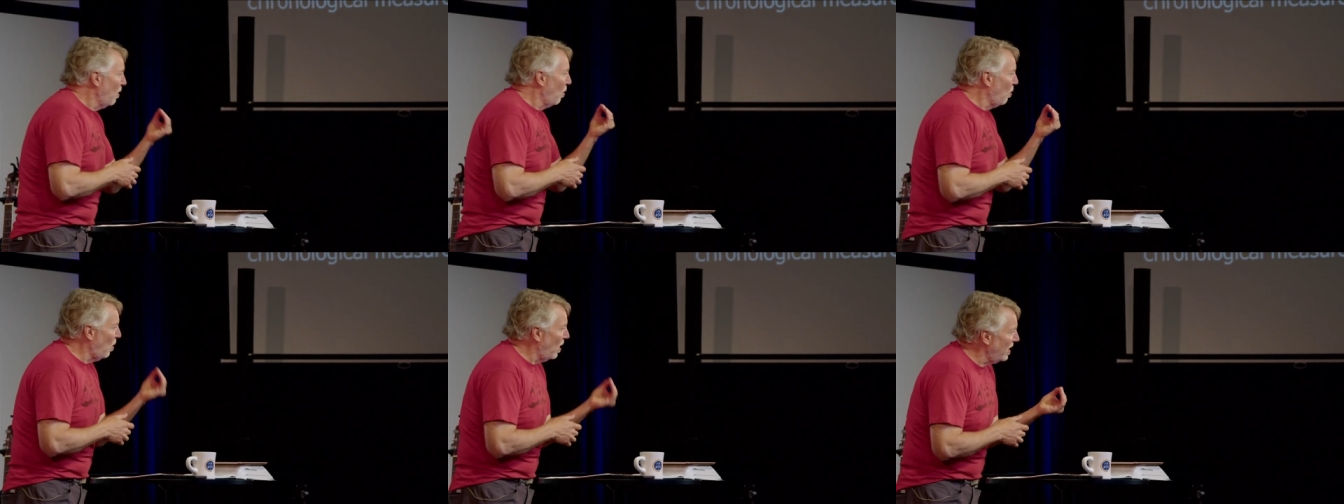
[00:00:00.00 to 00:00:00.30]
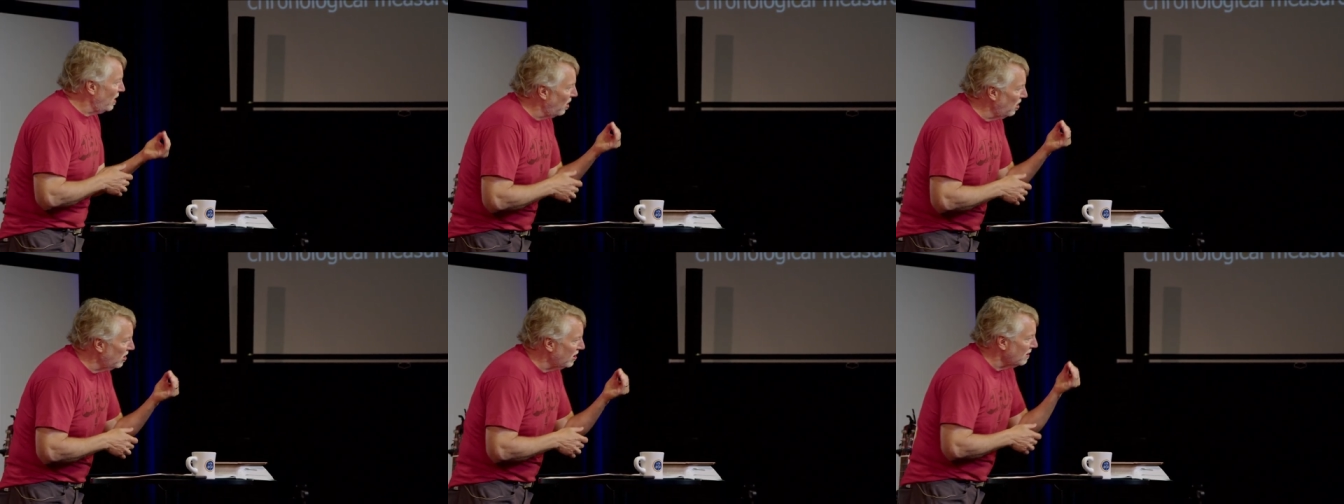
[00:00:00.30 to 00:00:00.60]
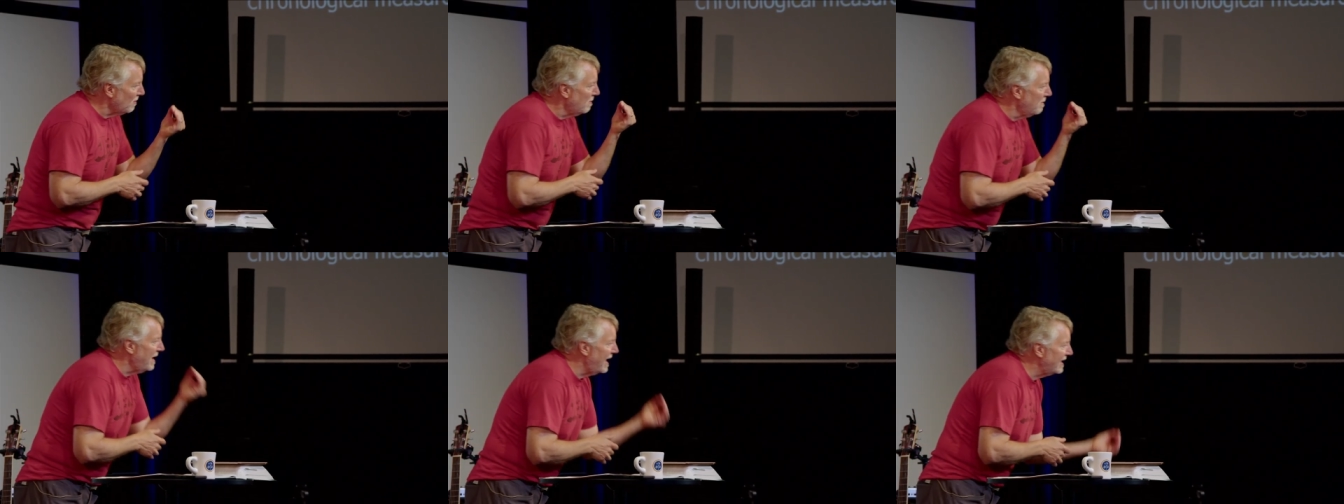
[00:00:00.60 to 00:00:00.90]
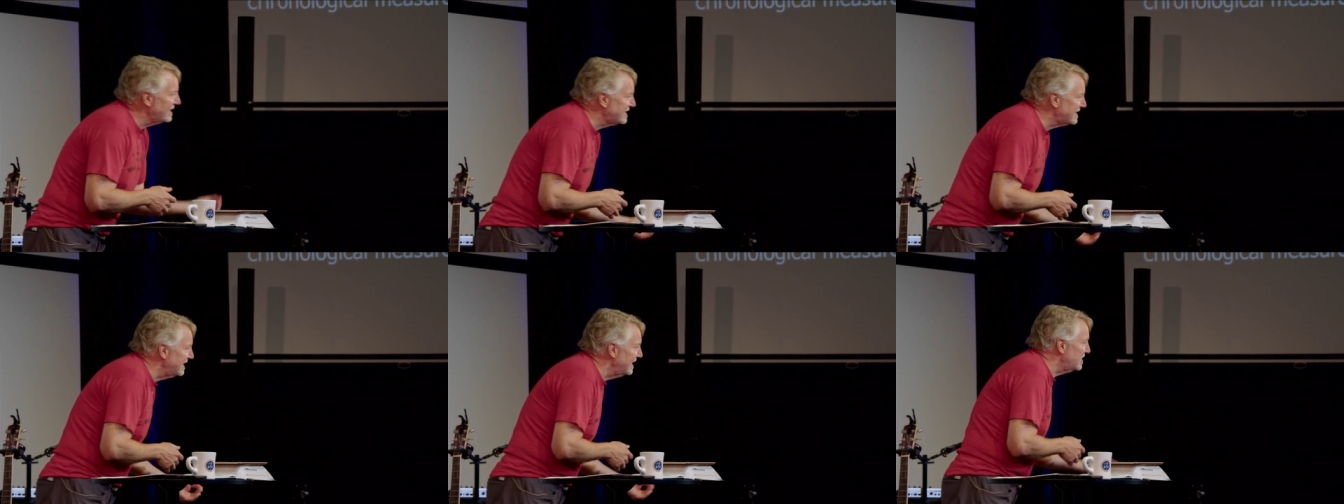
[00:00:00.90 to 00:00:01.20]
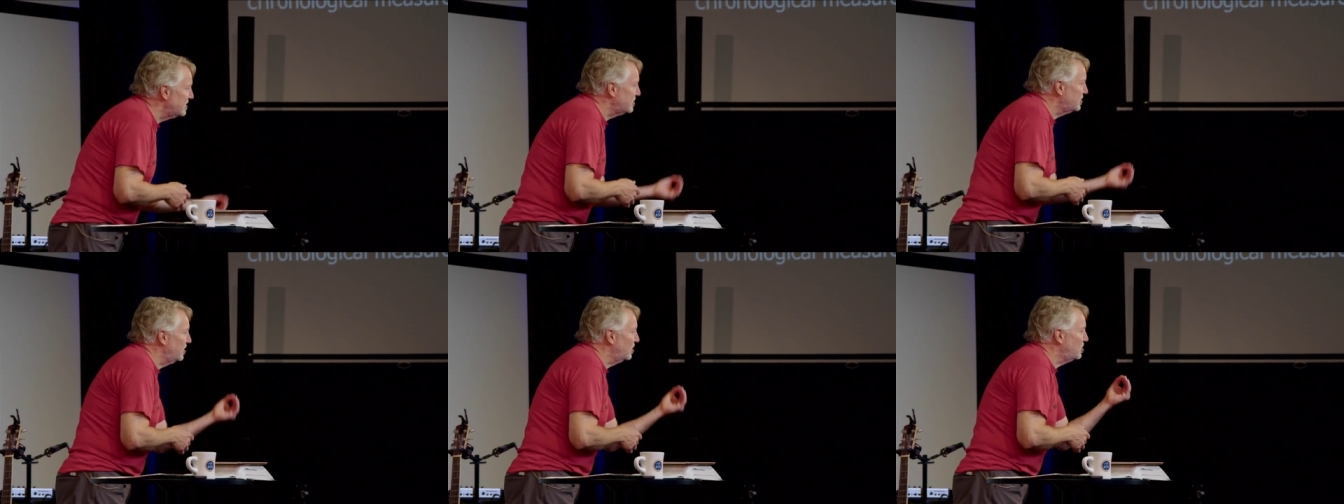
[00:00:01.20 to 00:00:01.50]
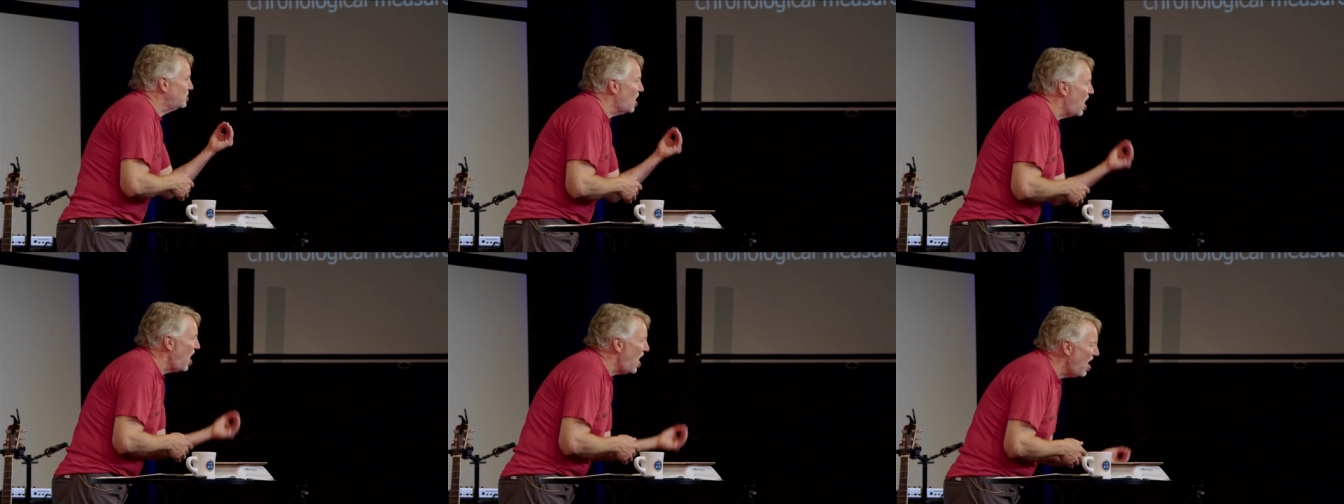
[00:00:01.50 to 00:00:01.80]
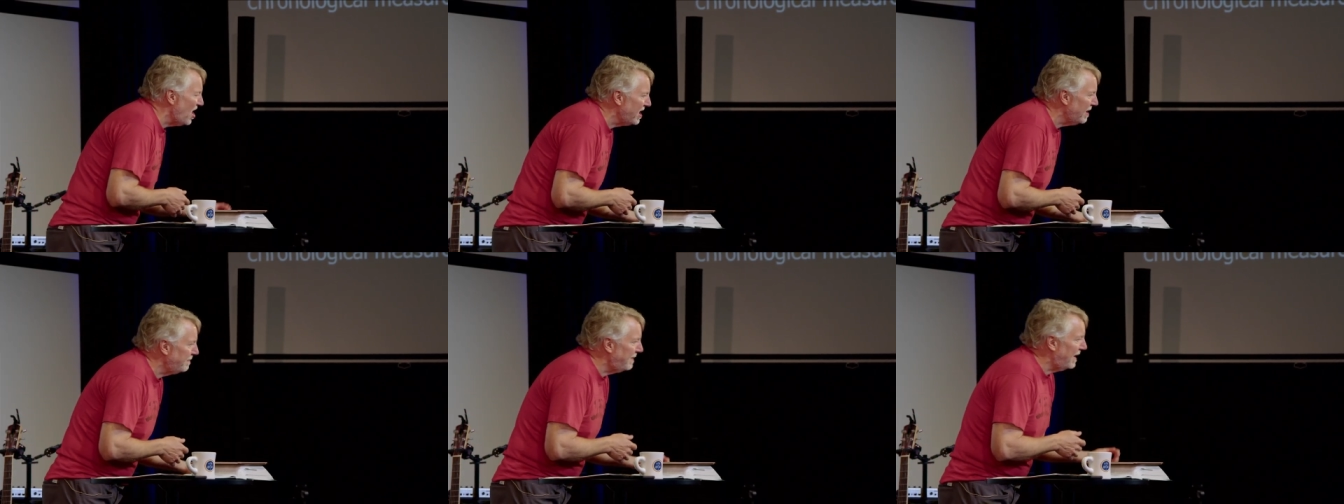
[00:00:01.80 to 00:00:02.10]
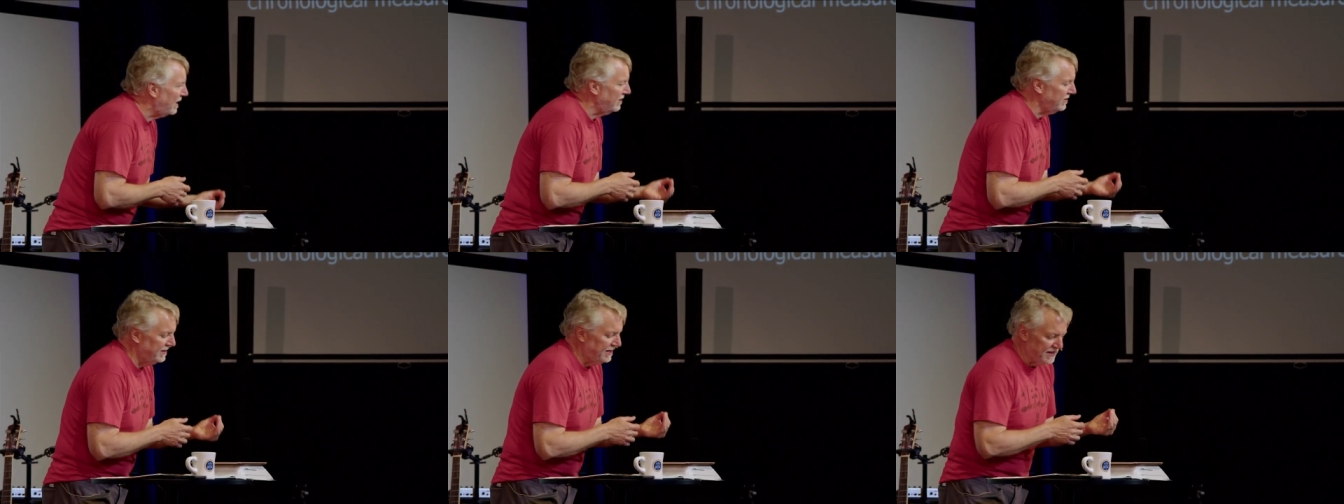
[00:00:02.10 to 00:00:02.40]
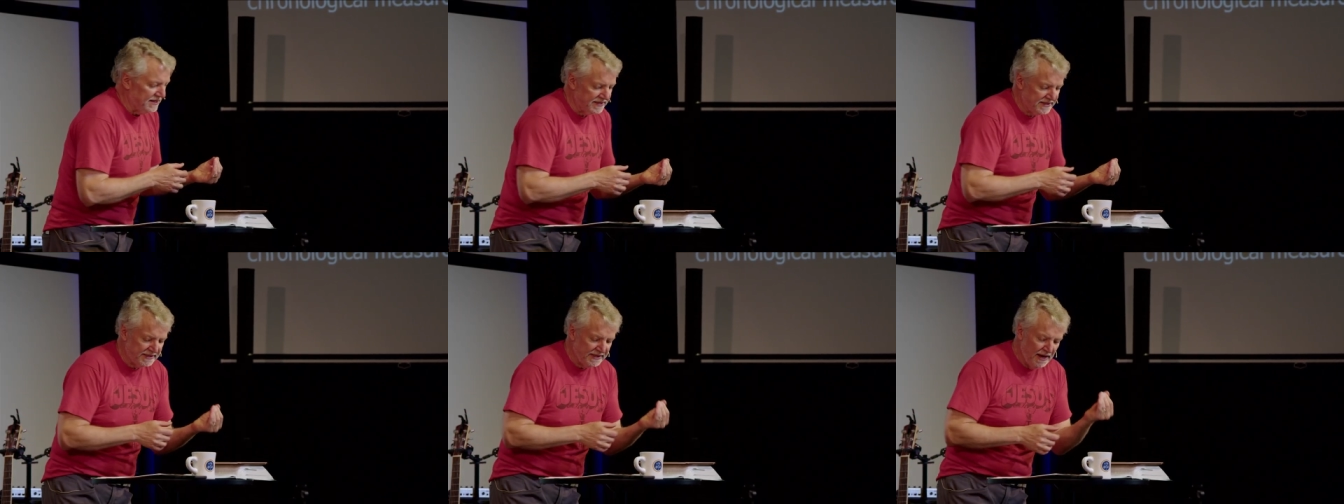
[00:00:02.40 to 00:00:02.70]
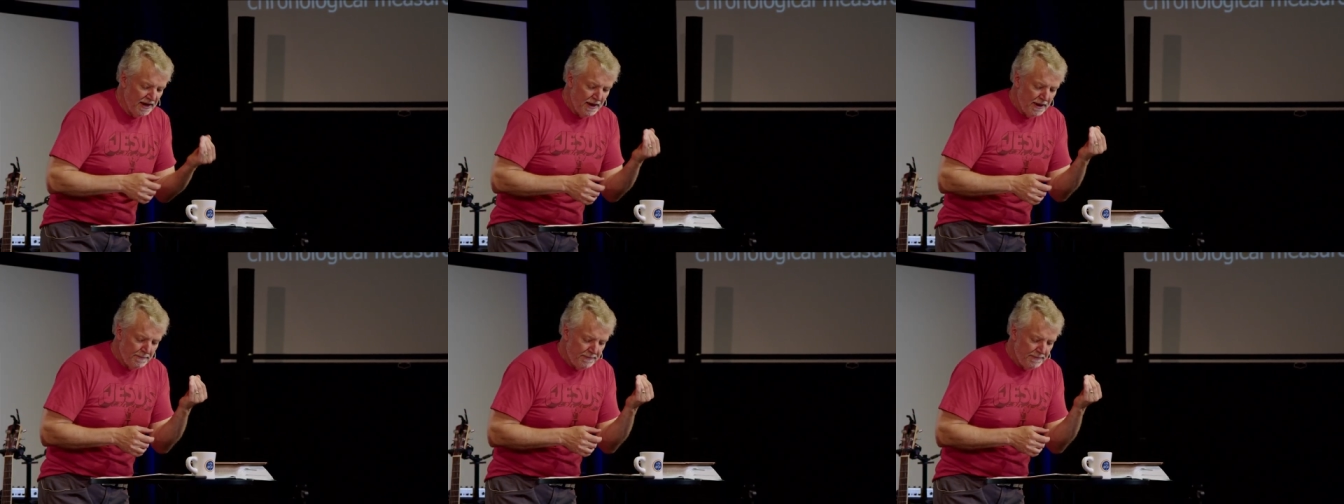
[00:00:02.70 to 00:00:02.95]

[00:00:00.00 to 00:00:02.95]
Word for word: one whole message to talk about this